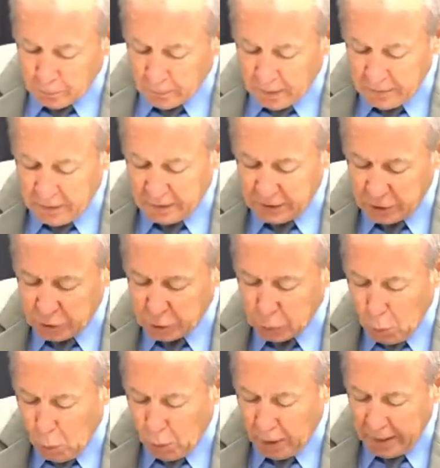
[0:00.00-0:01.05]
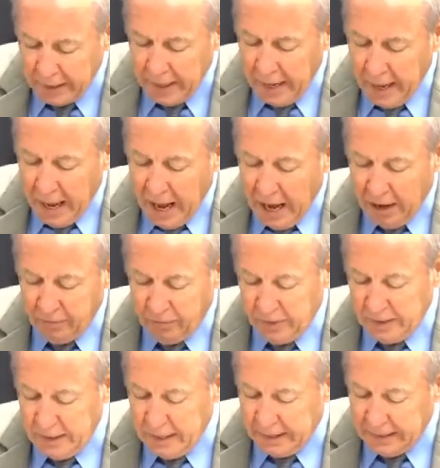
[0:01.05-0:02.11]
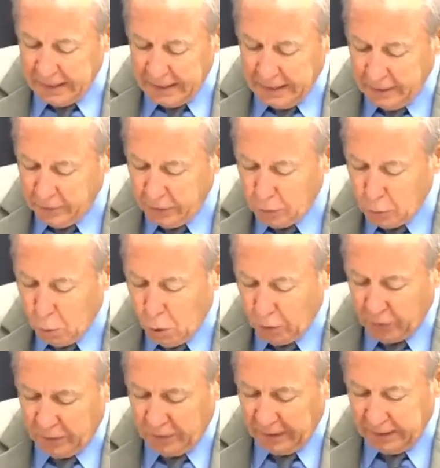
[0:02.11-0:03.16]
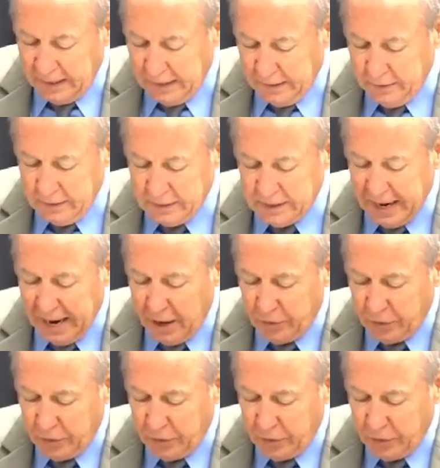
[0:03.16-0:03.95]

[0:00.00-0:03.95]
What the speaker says: the story of the king of the north and the king of the south,